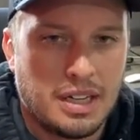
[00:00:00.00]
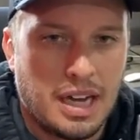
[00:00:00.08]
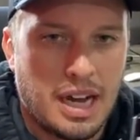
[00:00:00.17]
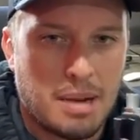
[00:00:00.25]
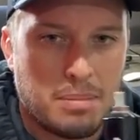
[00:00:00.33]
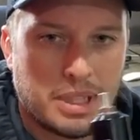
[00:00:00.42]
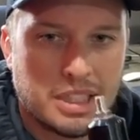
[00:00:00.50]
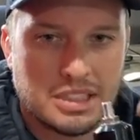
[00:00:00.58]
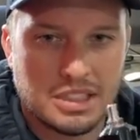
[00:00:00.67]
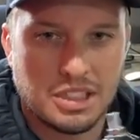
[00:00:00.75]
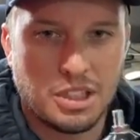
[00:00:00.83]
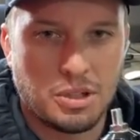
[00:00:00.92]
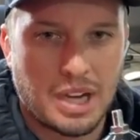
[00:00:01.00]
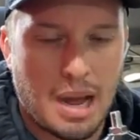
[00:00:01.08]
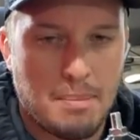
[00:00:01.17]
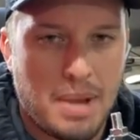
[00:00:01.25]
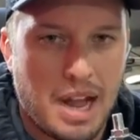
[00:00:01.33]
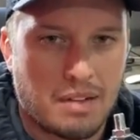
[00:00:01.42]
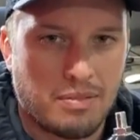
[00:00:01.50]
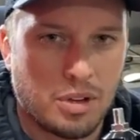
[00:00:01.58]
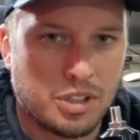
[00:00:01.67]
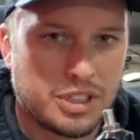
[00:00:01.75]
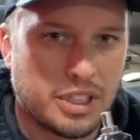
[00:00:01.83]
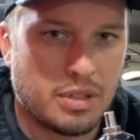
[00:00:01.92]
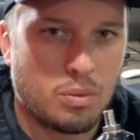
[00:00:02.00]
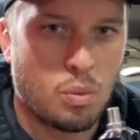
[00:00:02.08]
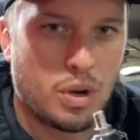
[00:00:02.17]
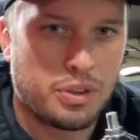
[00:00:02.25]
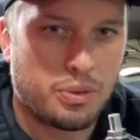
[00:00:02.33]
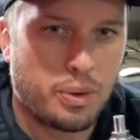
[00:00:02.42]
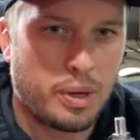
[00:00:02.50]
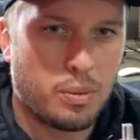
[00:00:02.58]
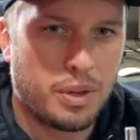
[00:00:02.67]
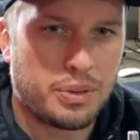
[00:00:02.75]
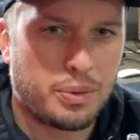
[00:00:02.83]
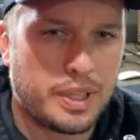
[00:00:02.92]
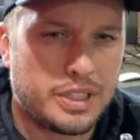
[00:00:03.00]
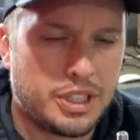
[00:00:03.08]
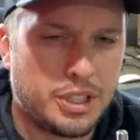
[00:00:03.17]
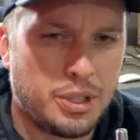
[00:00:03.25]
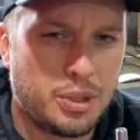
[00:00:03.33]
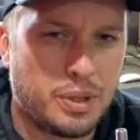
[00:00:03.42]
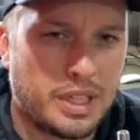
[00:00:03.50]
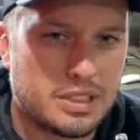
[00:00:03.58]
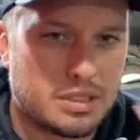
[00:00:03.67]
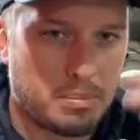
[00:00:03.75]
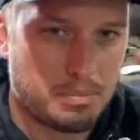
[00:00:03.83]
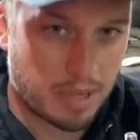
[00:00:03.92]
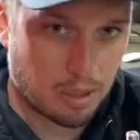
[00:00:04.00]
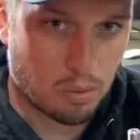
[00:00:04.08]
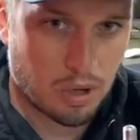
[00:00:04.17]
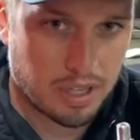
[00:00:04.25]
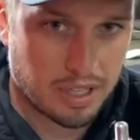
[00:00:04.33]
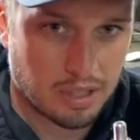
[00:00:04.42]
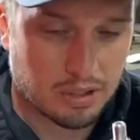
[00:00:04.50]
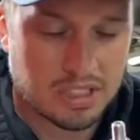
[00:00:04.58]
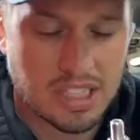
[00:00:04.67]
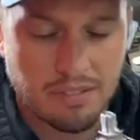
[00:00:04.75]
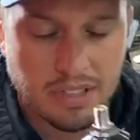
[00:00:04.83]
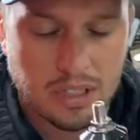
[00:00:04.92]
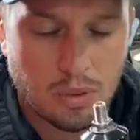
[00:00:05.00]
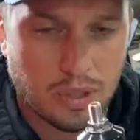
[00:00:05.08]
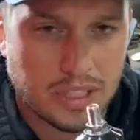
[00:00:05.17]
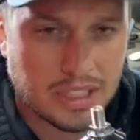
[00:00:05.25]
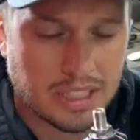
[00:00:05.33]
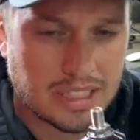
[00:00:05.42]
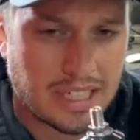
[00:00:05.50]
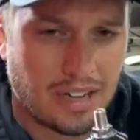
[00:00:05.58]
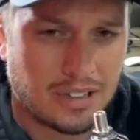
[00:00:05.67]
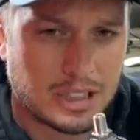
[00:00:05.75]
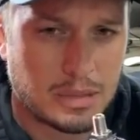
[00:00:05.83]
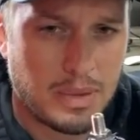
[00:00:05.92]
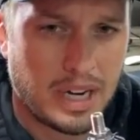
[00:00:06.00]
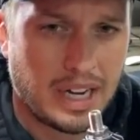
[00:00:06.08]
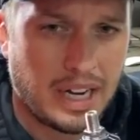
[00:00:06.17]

But this is a new compact version. 13132 is the big one that goes 7 to 26 gallons a minute.